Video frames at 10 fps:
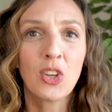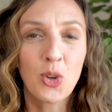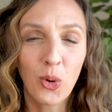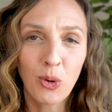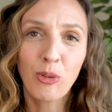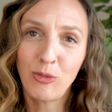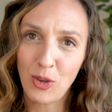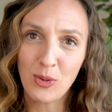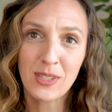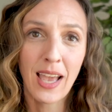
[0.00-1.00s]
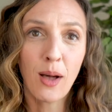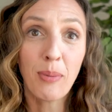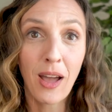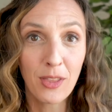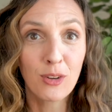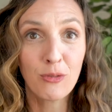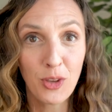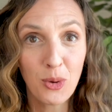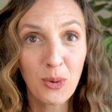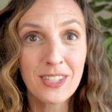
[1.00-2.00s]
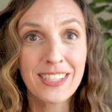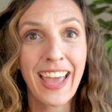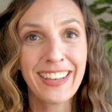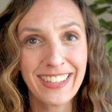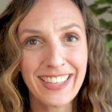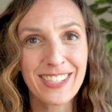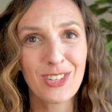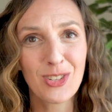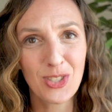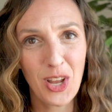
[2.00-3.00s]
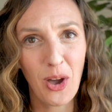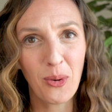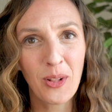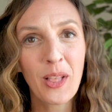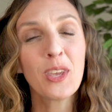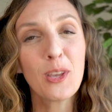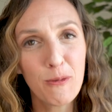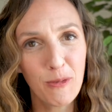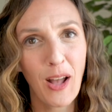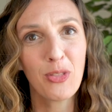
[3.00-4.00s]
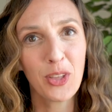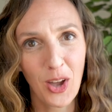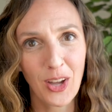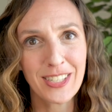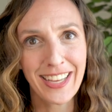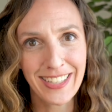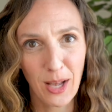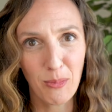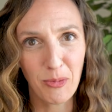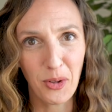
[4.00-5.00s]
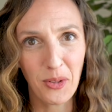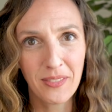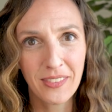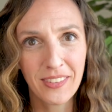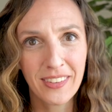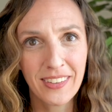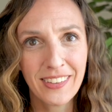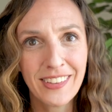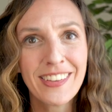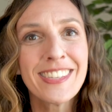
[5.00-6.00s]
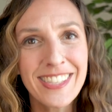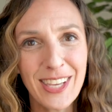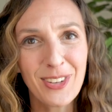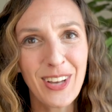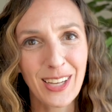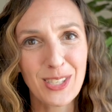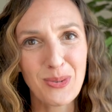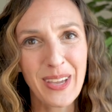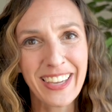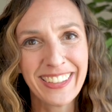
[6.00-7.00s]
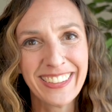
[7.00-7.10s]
Your reviews help other viewers and listeners know you found the content helpful. See you next week.